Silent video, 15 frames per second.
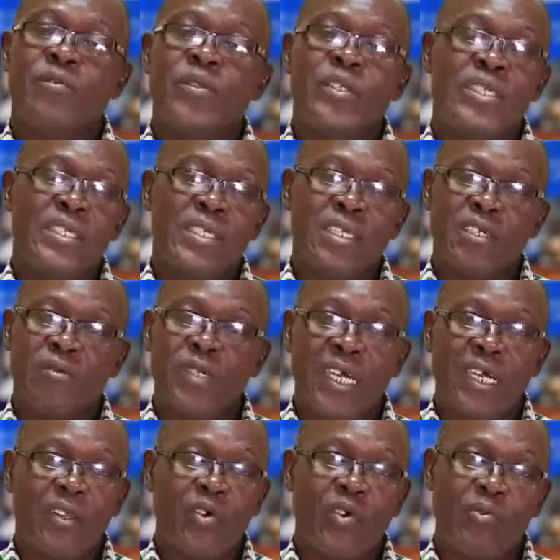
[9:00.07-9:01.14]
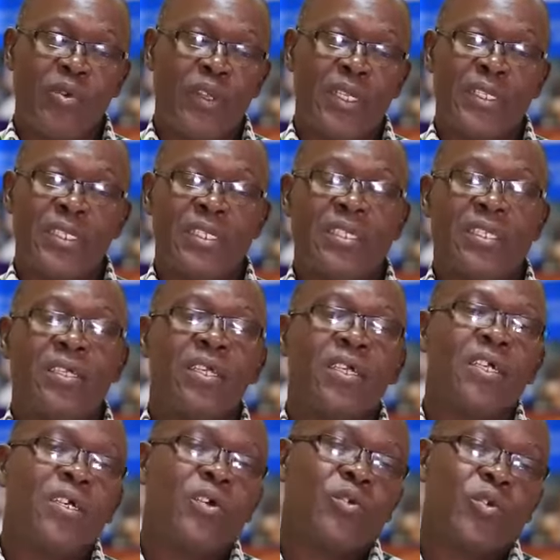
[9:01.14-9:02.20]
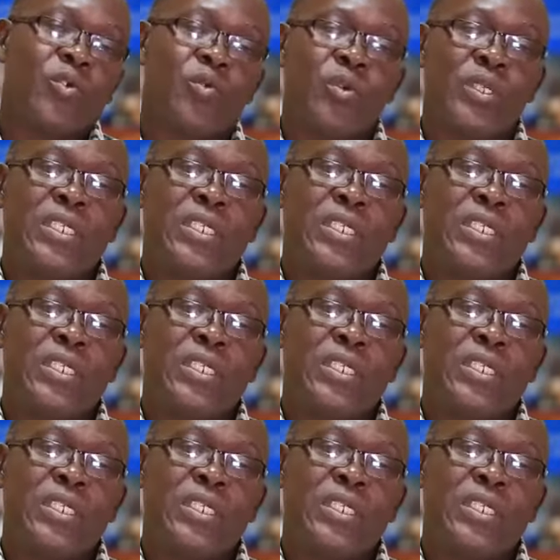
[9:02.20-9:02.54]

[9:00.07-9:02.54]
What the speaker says: It is a criminal offense, so we